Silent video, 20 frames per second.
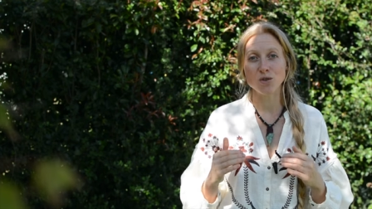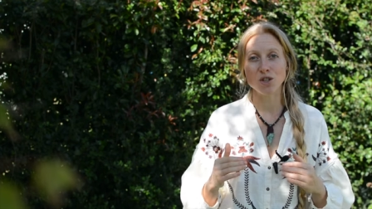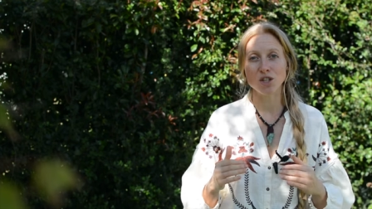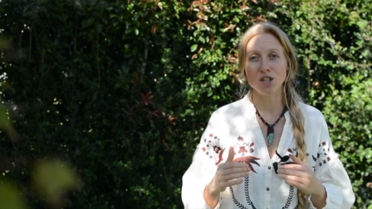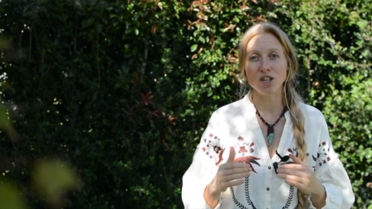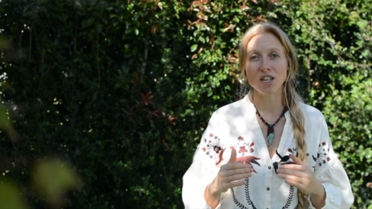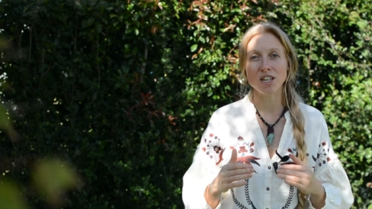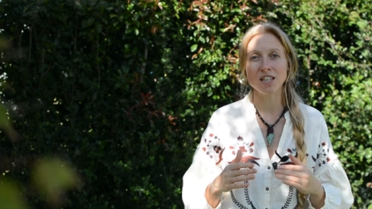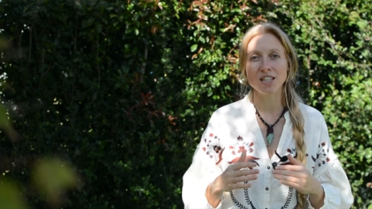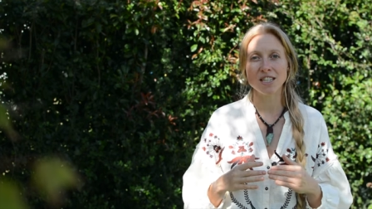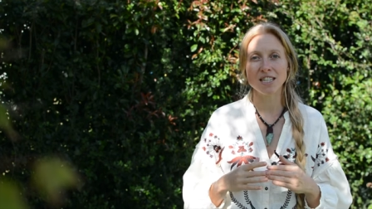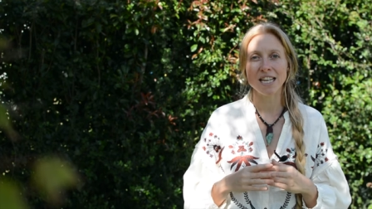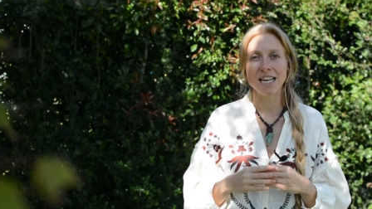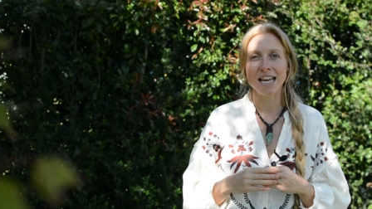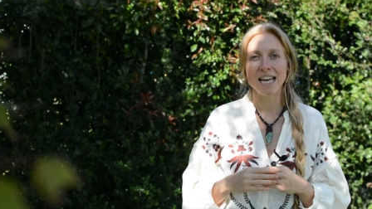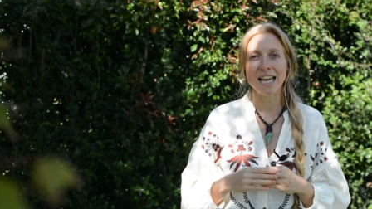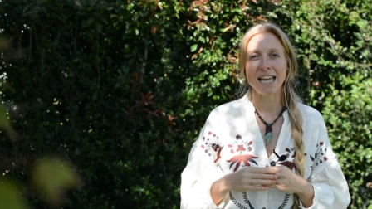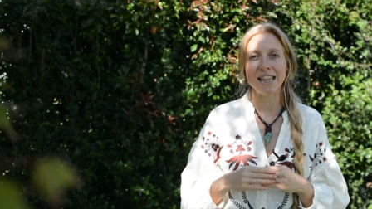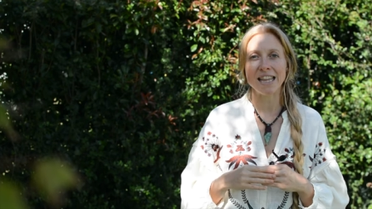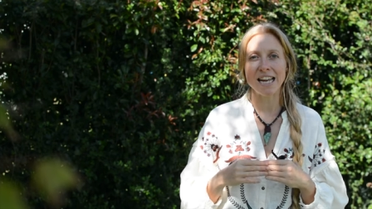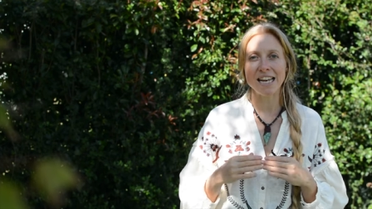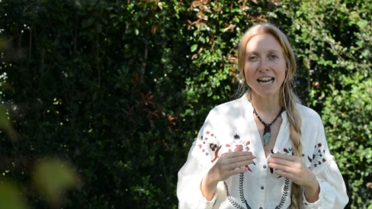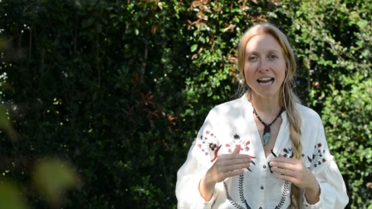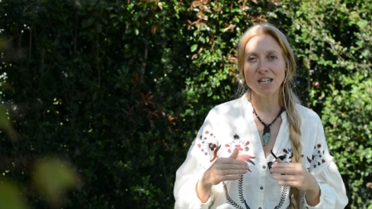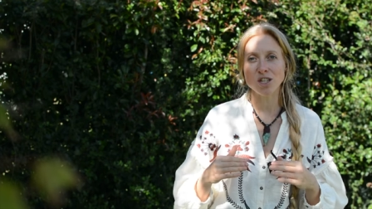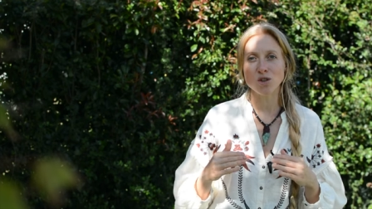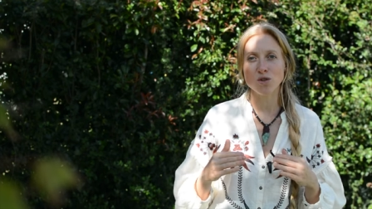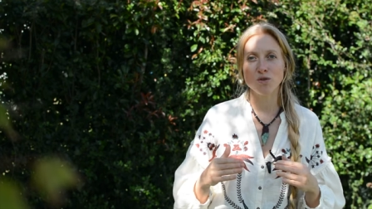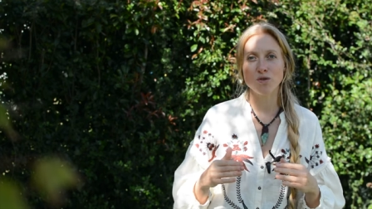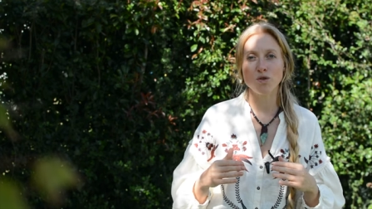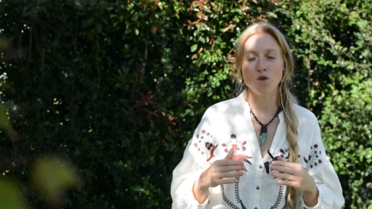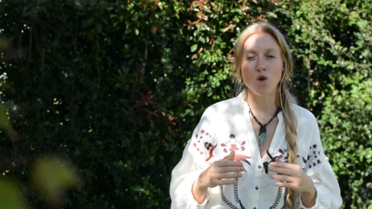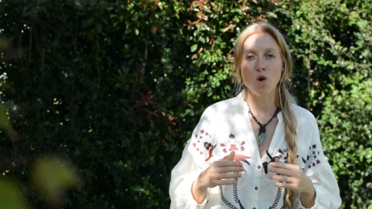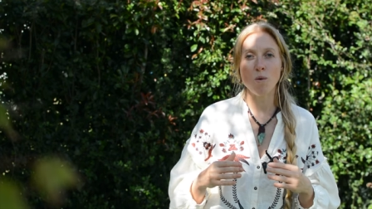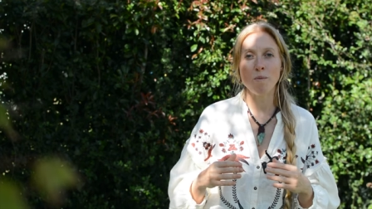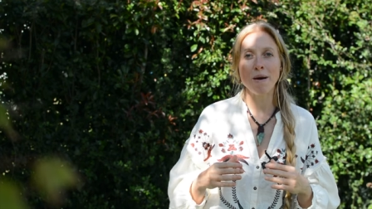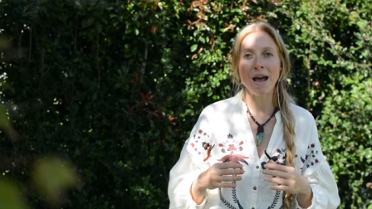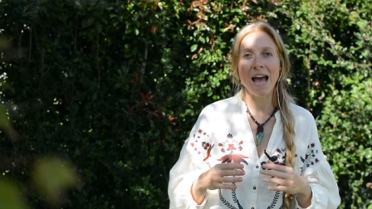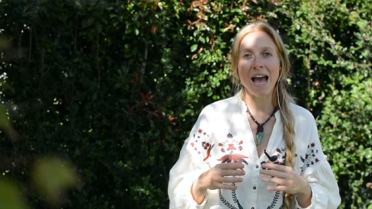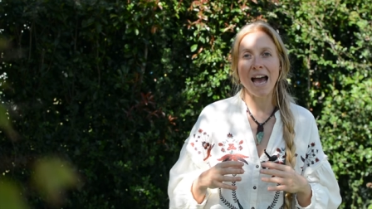sugars in their natural
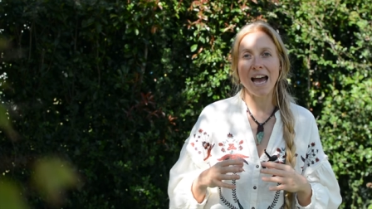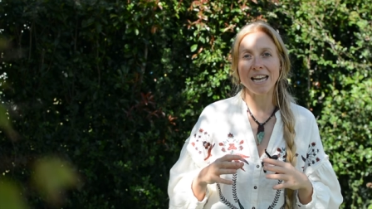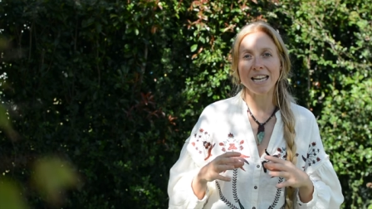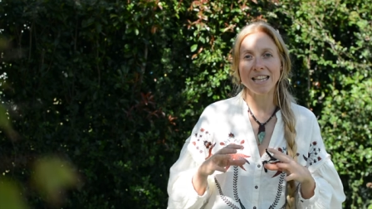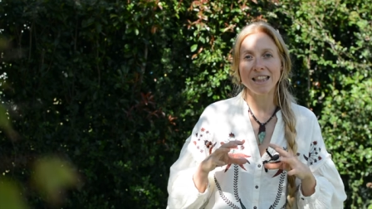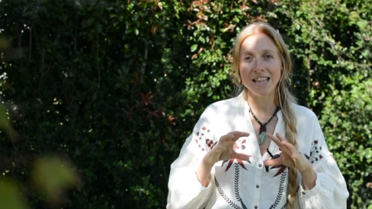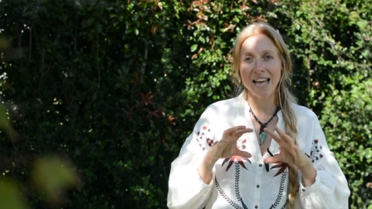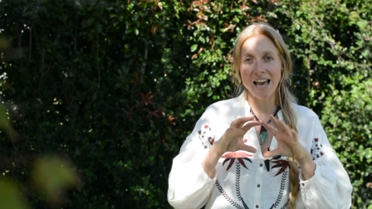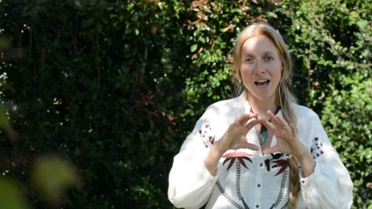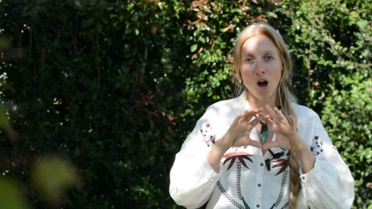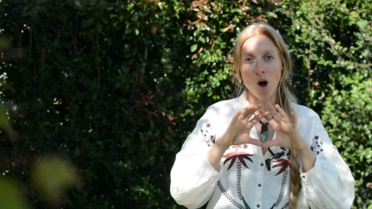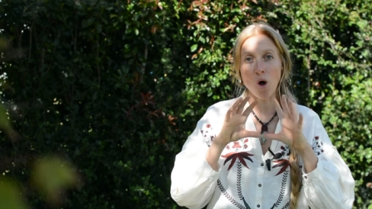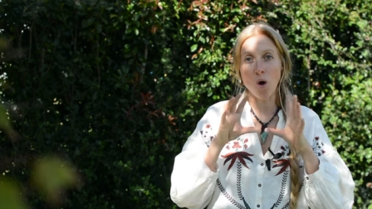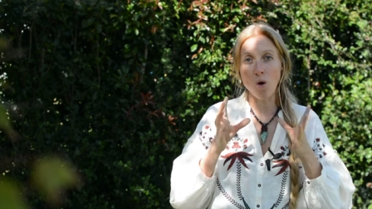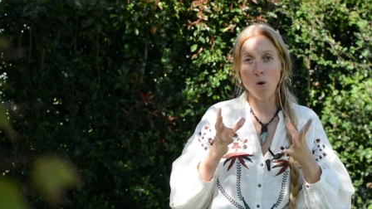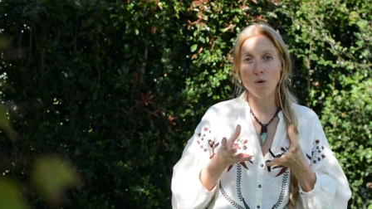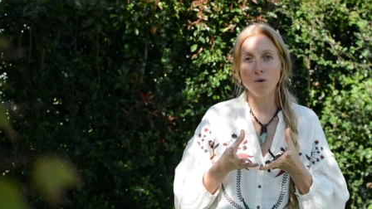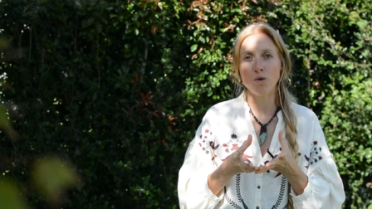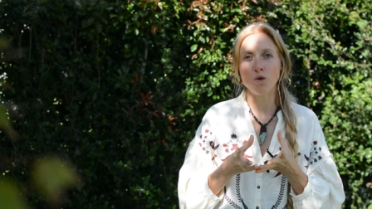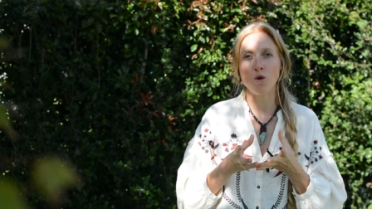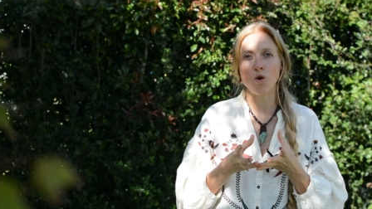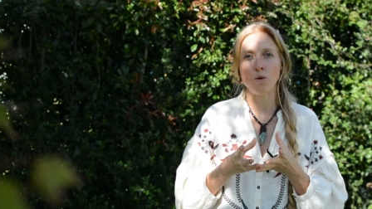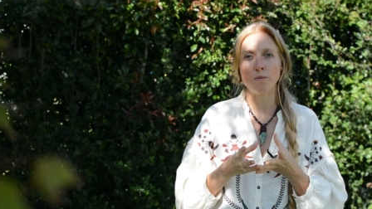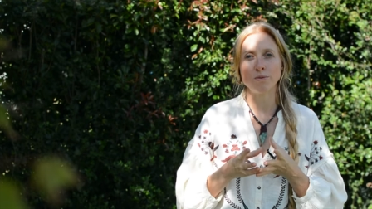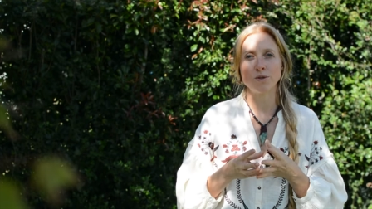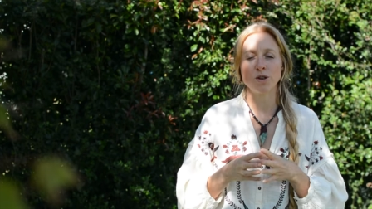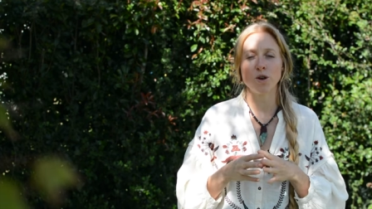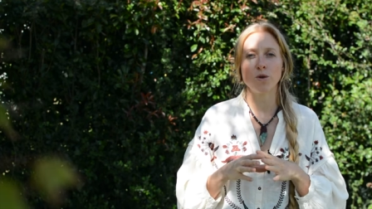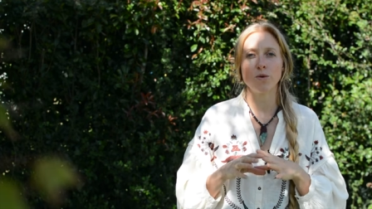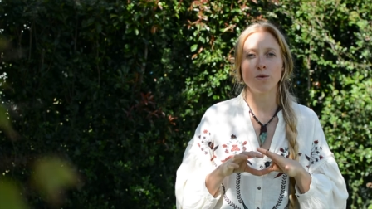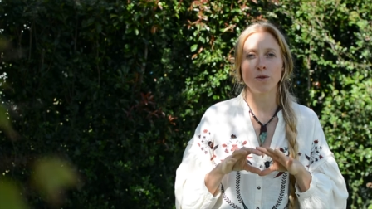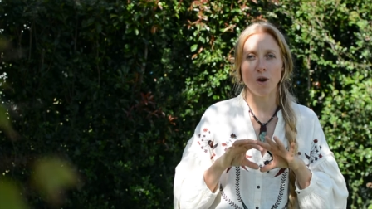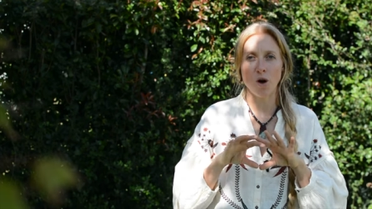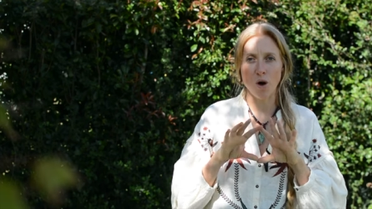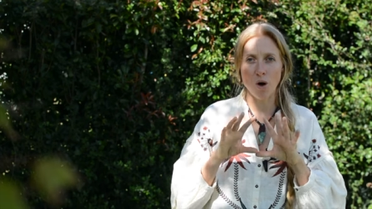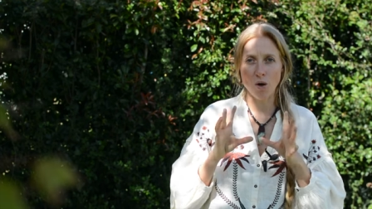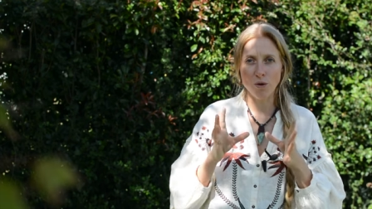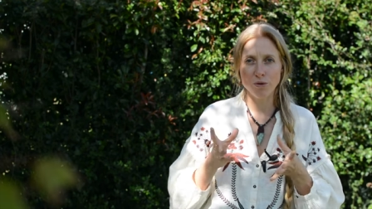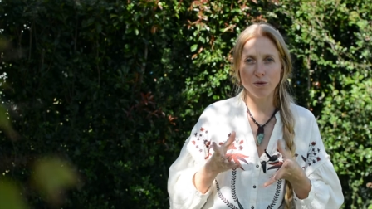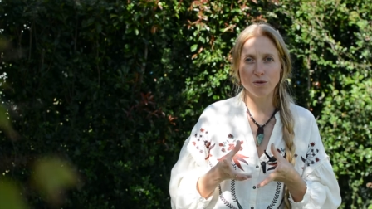form and in their whole form, so the
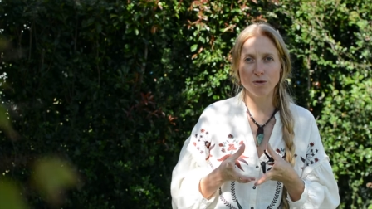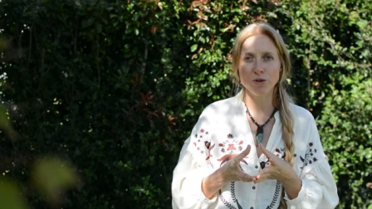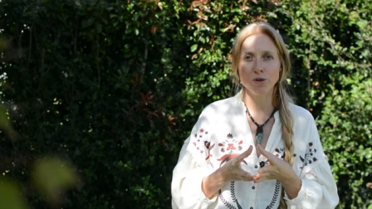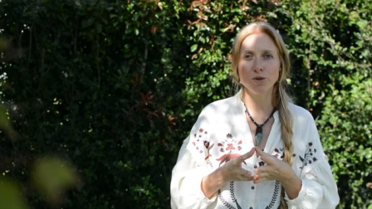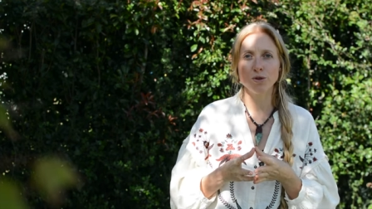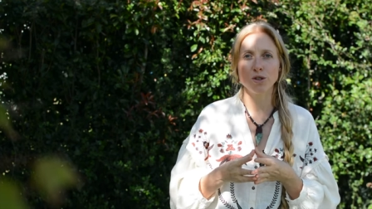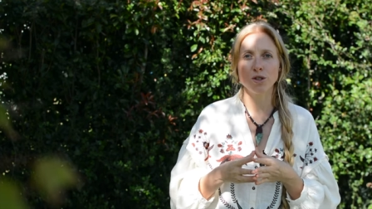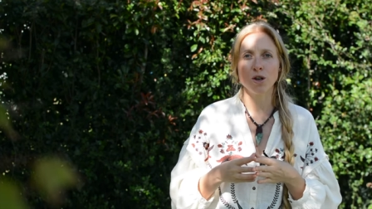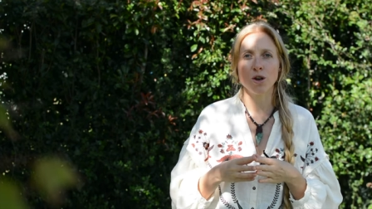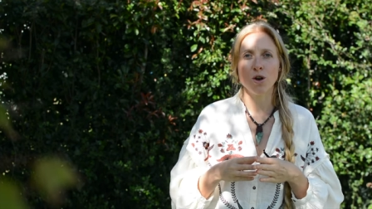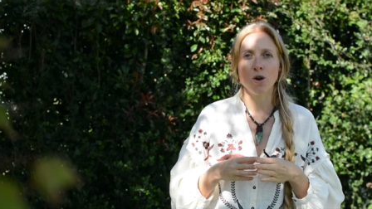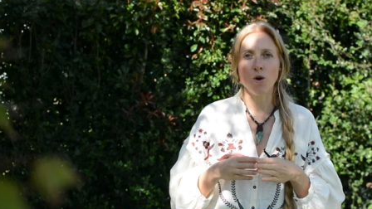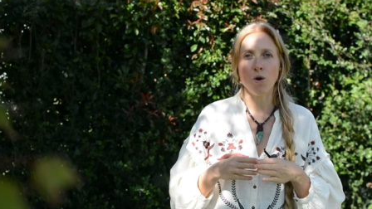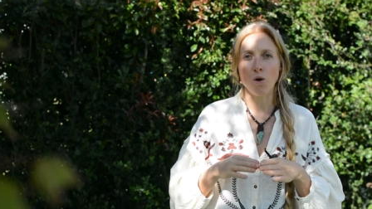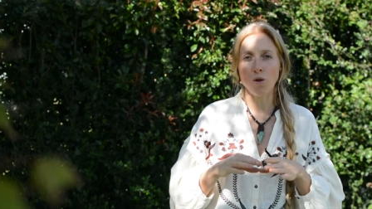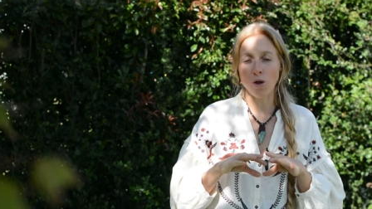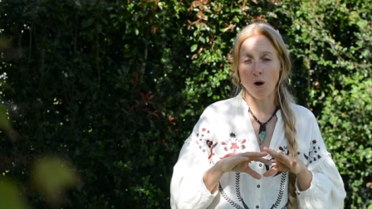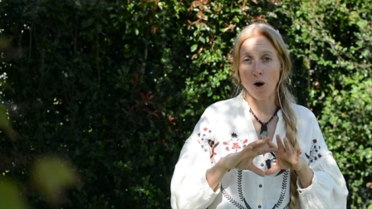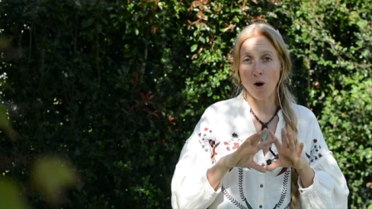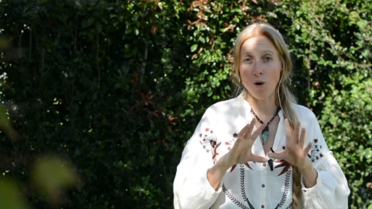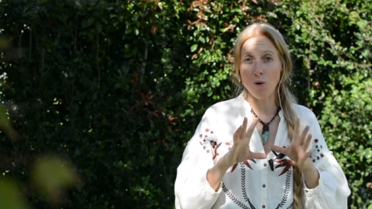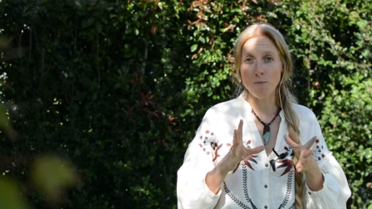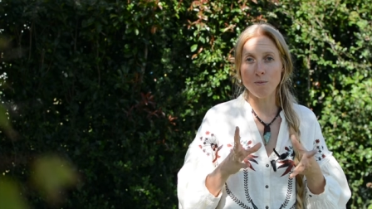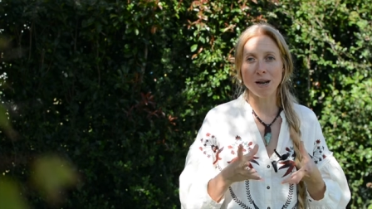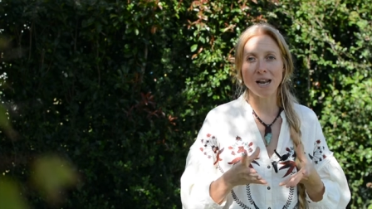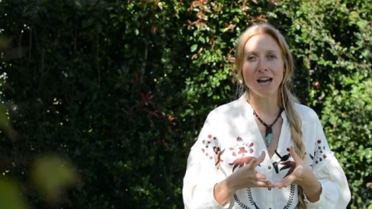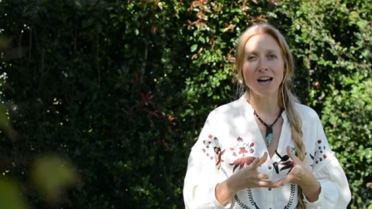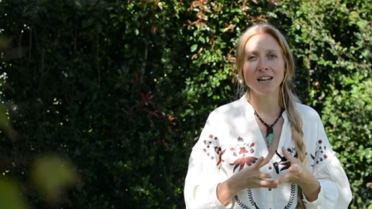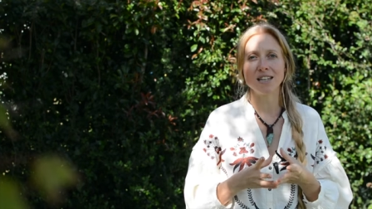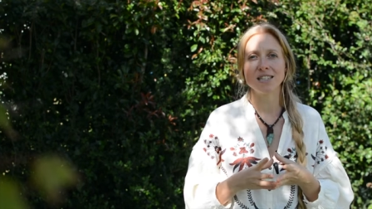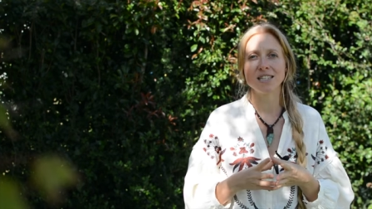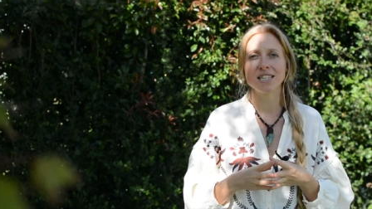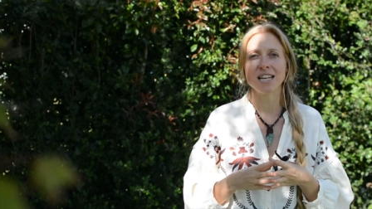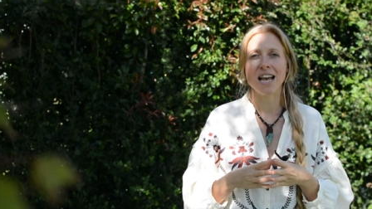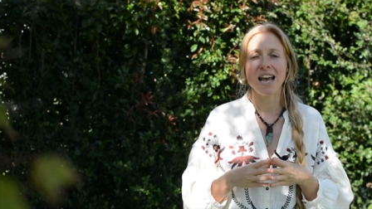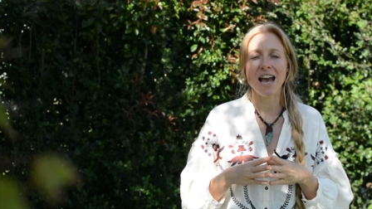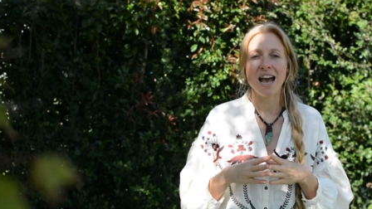whole fruit or the whole plant,